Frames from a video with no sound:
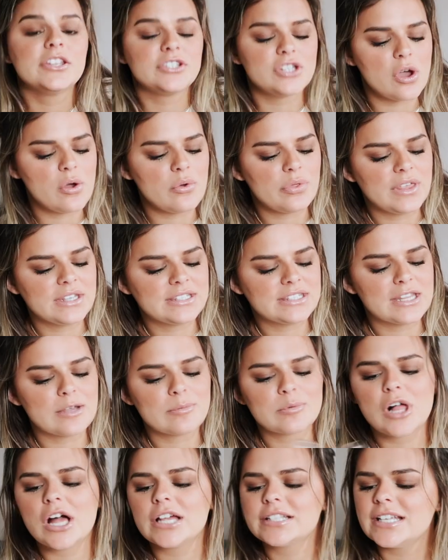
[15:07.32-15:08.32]
So this
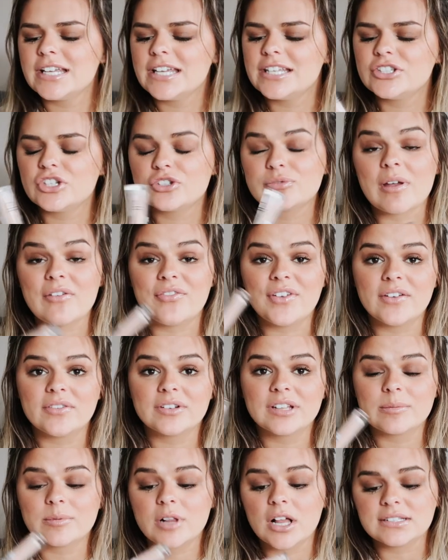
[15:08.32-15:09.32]
lip gloss is just my
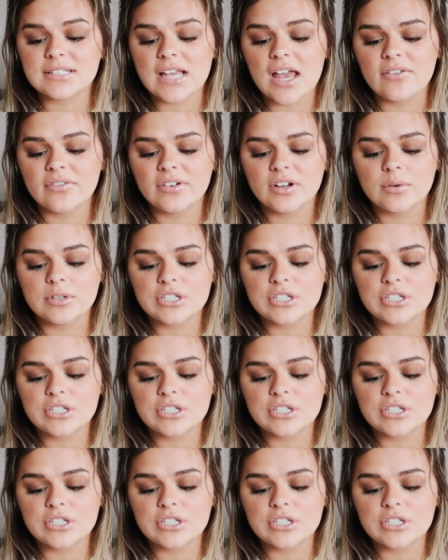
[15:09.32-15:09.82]
favorite lip gloss ever,